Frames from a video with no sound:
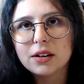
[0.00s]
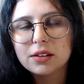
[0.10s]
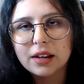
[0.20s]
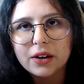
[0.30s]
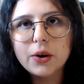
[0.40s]

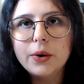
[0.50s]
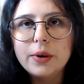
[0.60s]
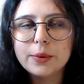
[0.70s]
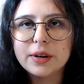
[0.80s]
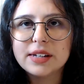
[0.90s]
like Go
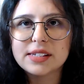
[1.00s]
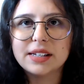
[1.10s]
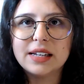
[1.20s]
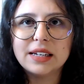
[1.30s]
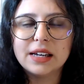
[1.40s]
and Rust,
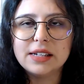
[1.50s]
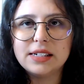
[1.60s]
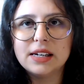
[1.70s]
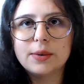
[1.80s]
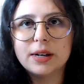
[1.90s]
and then the
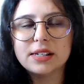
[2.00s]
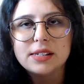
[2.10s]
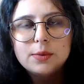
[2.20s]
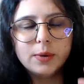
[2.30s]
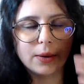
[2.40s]
idea
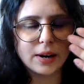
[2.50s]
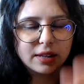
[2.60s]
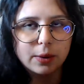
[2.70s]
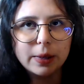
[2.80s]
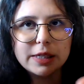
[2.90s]
was we
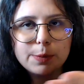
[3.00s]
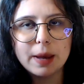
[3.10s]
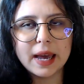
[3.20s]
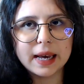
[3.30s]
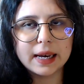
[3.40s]
write Quint
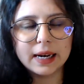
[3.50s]
spec,